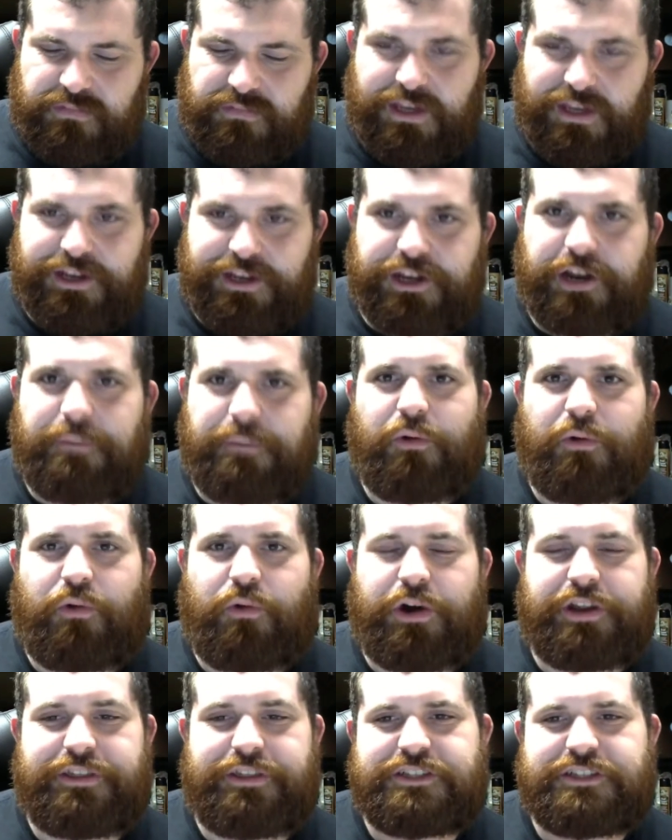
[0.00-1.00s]
And number
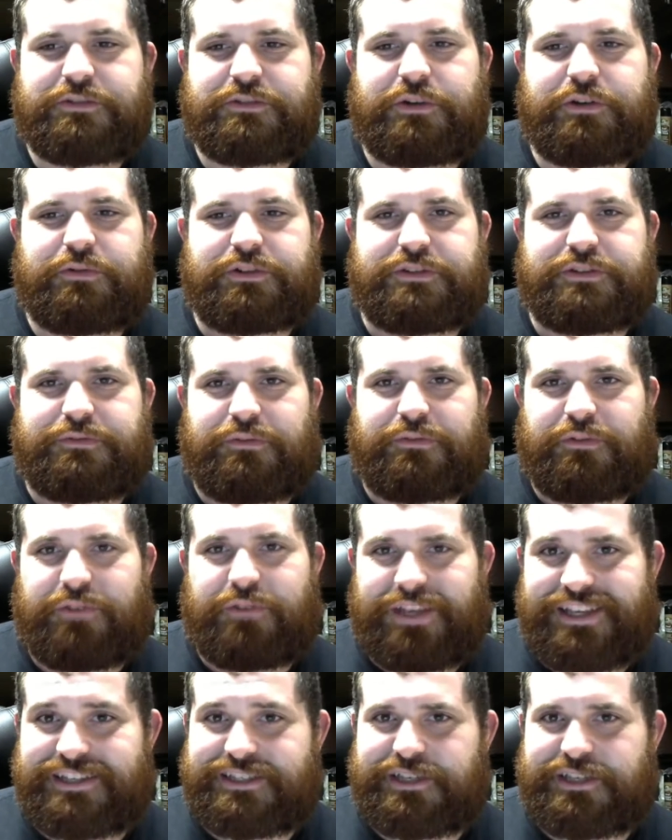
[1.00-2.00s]
1, this one was
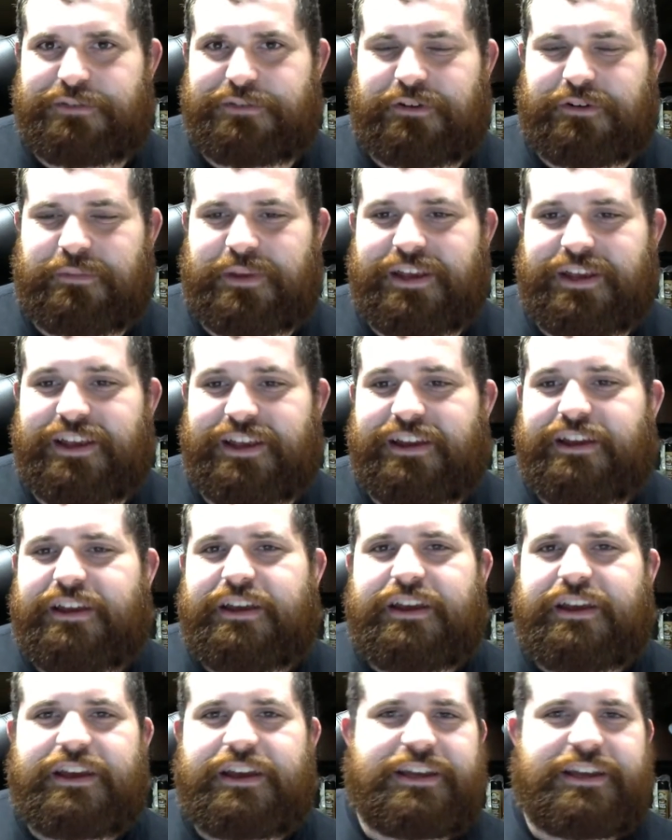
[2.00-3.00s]
easy for me.
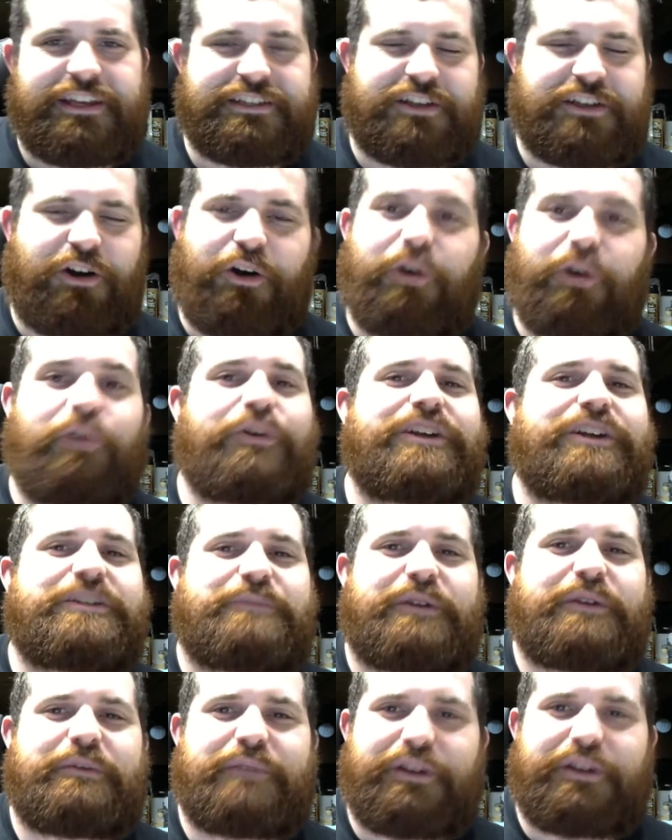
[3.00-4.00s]
He's always
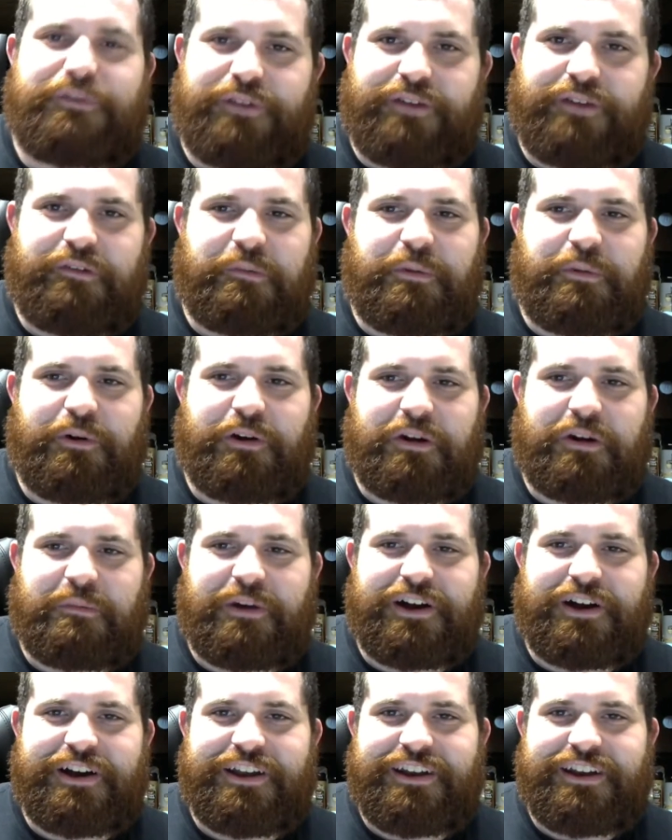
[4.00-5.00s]
been my favorite
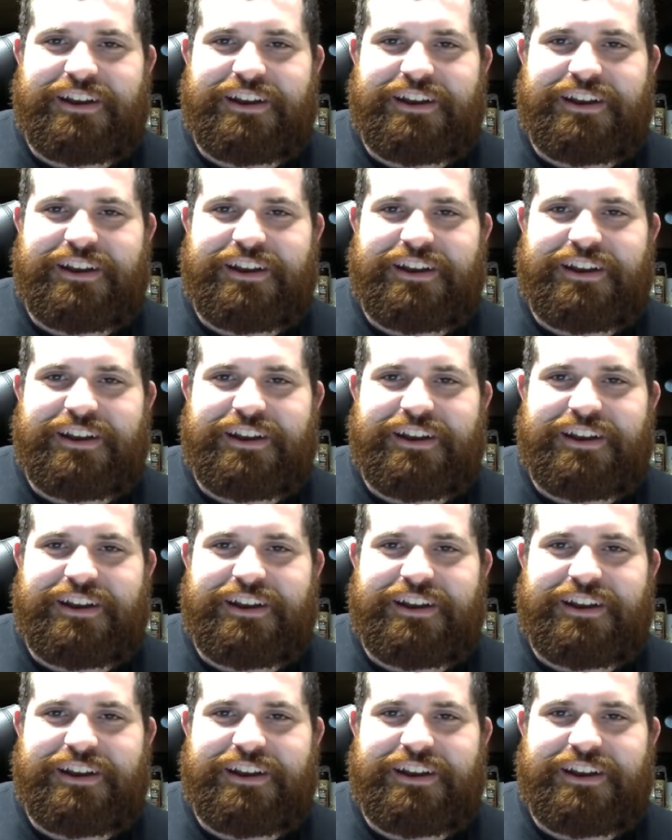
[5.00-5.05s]
Pokemon,